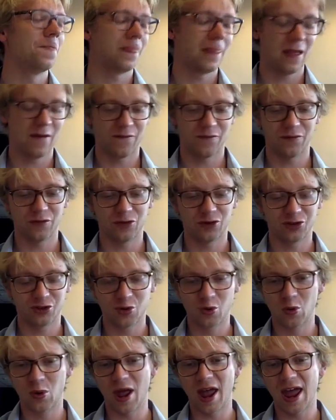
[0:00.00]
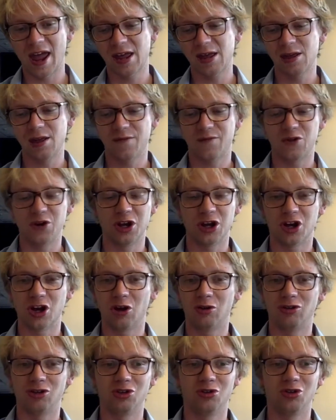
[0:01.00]
if school A, if you didn't
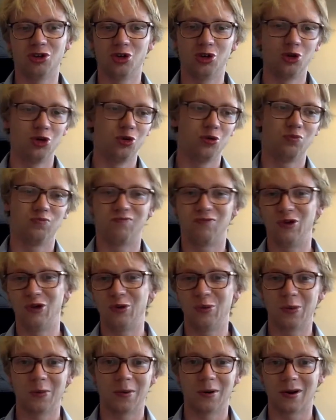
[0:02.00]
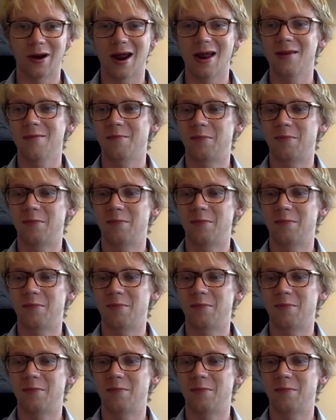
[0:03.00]
go to, you really wouldn't regret,